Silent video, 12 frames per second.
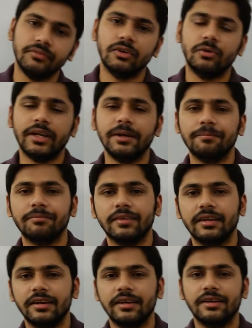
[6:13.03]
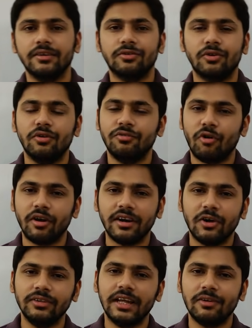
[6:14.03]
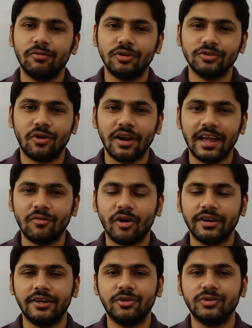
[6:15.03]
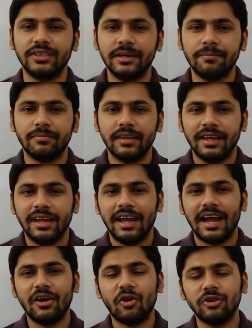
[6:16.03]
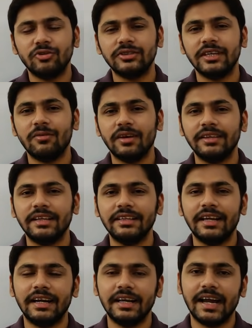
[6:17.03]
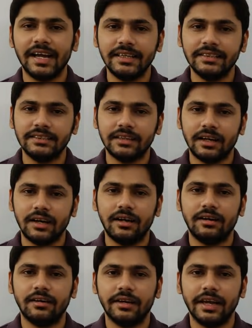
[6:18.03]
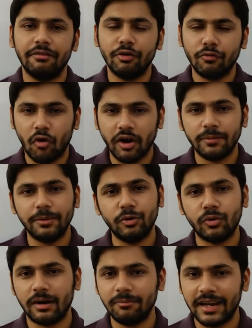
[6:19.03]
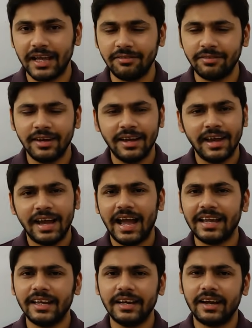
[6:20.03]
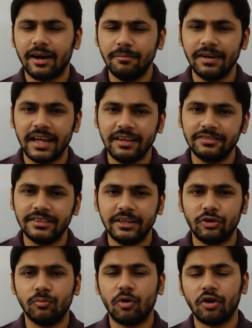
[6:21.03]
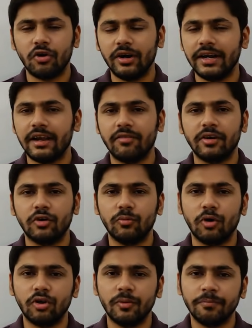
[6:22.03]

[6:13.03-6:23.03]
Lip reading: Okay, so for now that was all I wanted to say. I'll also say one thing that guys, if you want me to come live, I can come live say tomorrow or day after tomorrow.